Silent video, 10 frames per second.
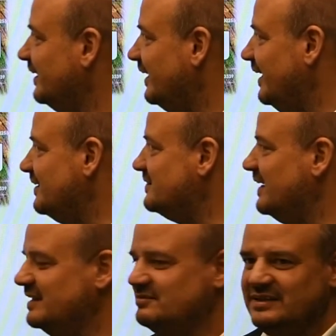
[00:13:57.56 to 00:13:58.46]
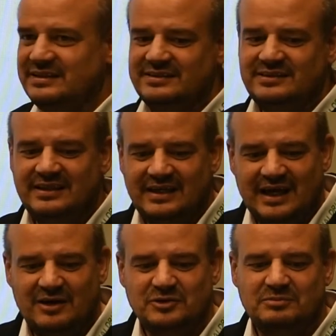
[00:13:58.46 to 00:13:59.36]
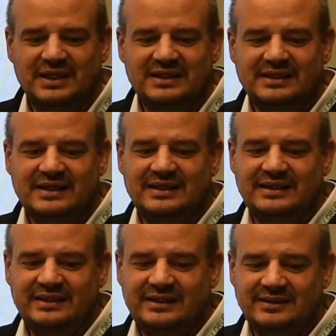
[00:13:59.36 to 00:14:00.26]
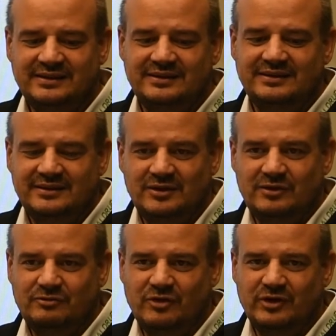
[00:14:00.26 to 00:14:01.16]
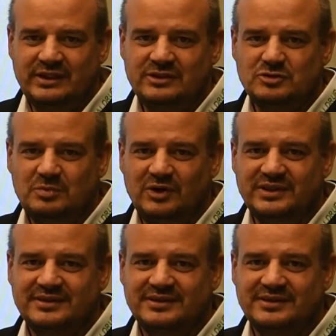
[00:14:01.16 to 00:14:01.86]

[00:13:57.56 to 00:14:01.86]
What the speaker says: and save it automatically for each plot.